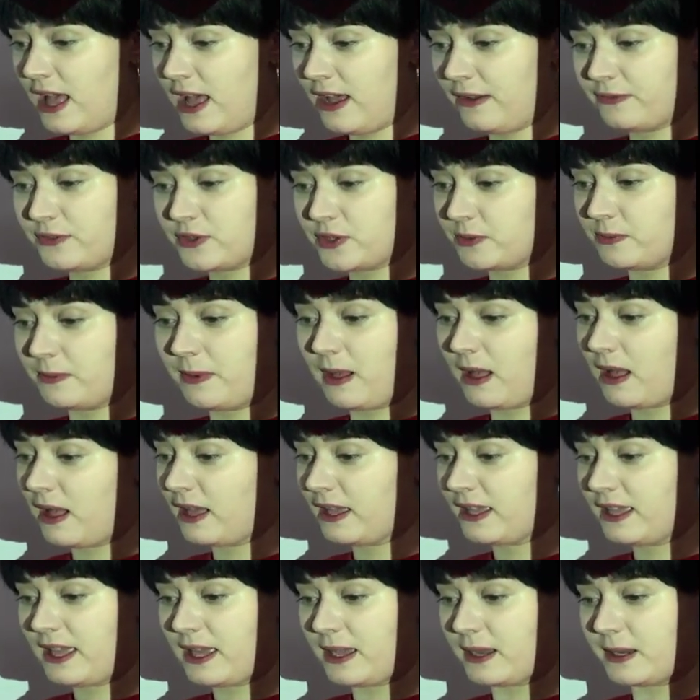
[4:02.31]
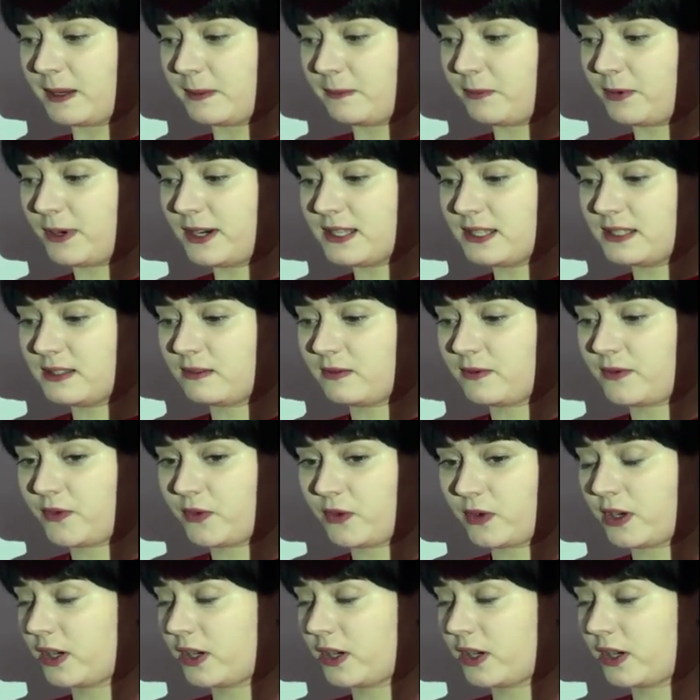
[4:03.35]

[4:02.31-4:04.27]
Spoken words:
have to buy a present